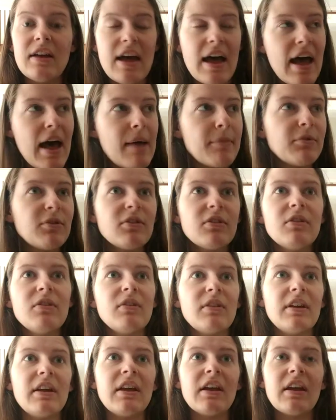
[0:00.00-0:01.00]

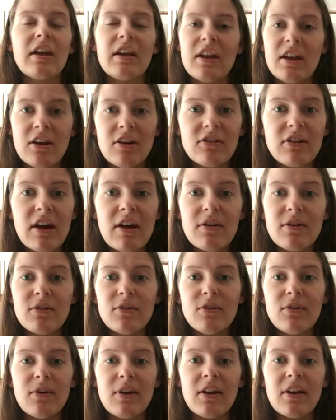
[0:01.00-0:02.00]
absolutely. Here's how you
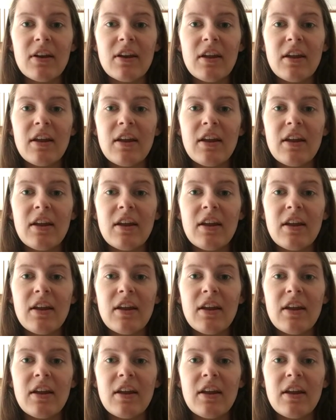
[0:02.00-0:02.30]
do it.